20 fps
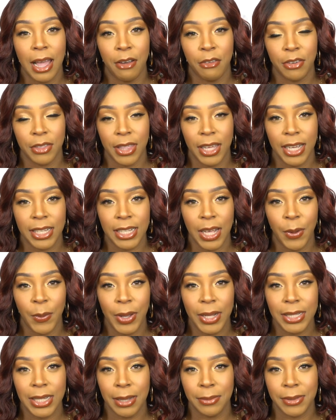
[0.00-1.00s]
Everything is at
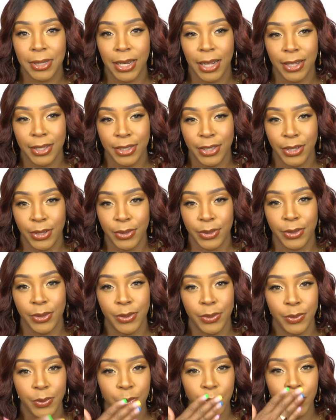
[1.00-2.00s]
WigTypes, and I'll see you
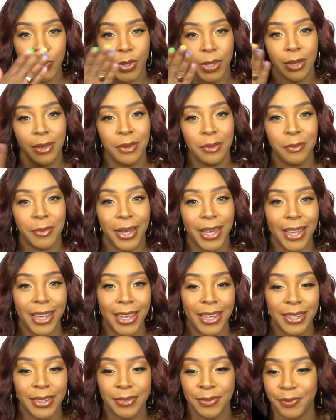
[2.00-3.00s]
soon. Bye.
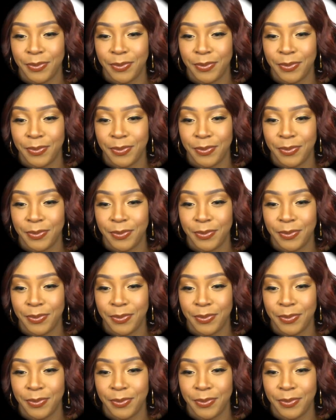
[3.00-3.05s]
